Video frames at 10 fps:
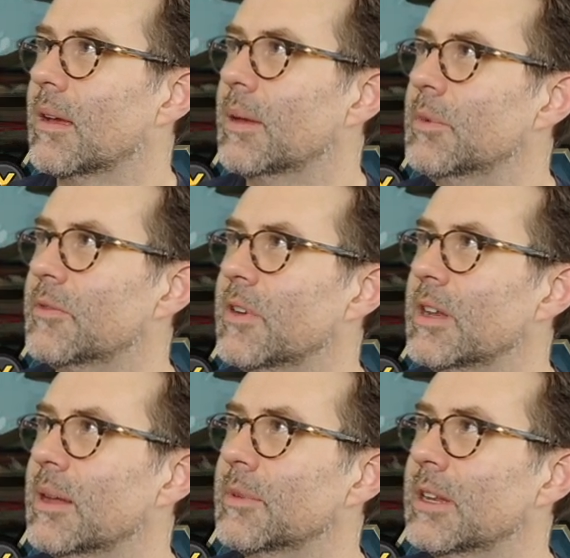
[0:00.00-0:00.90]
I'm
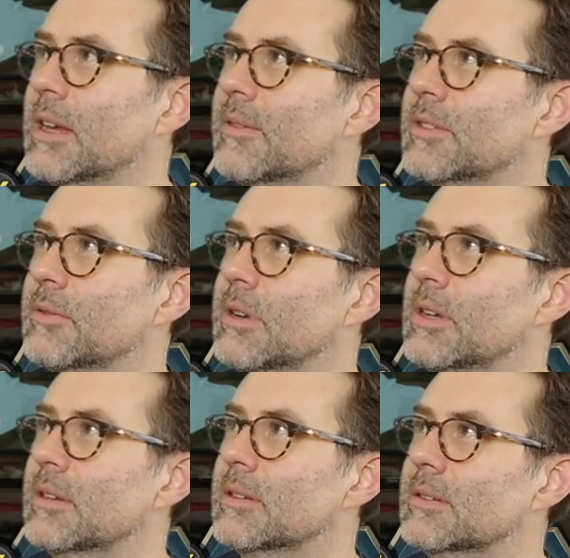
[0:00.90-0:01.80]
afraid I'm going to have to
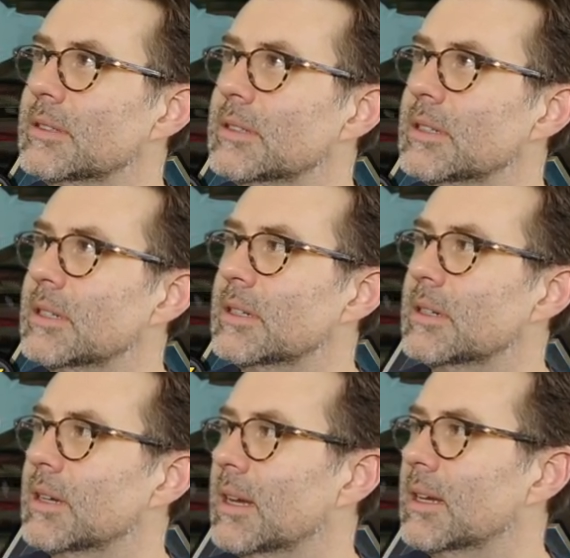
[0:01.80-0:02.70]
run.
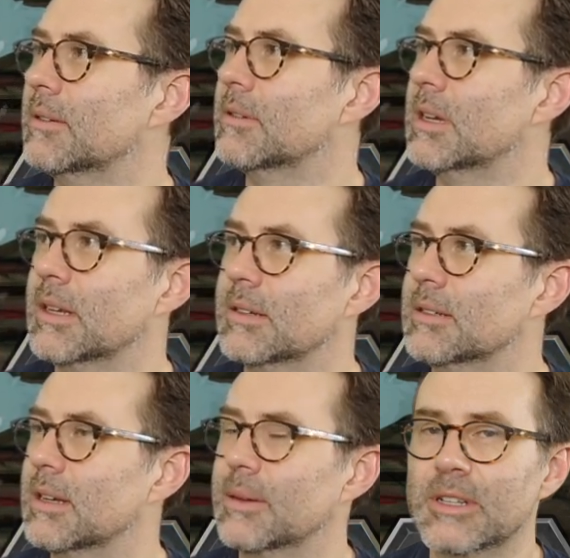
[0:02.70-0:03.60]
I gotta run.
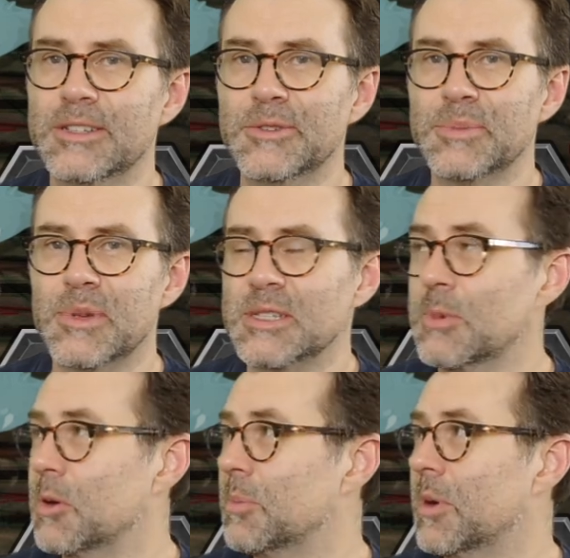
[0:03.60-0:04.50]
I'm going to use my
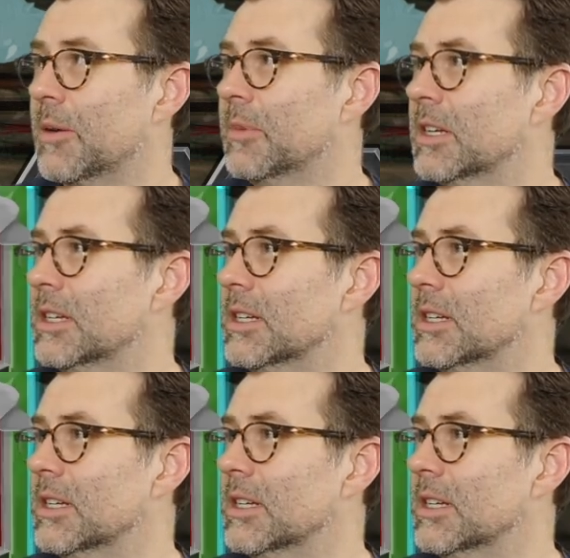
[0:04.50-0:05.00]
smoke bomb.